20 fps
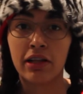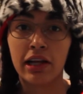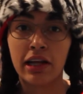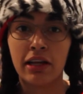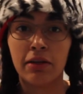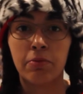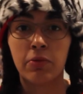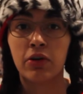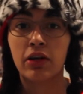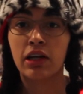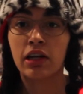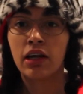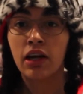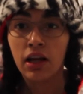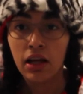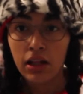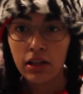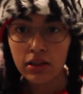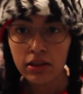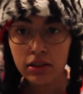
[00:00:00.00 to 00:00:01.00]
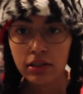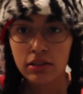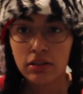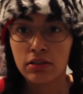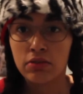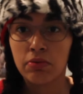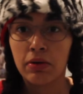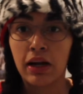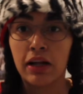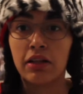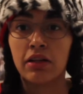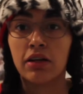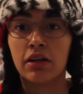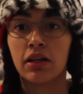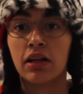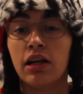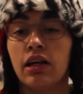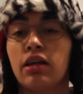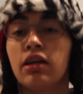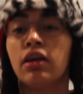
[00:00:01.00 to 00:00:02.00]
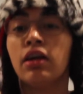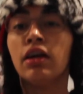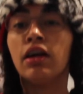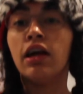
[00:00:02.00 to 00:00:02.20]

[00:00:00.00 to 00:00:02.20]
like in the morning, this is what I look like.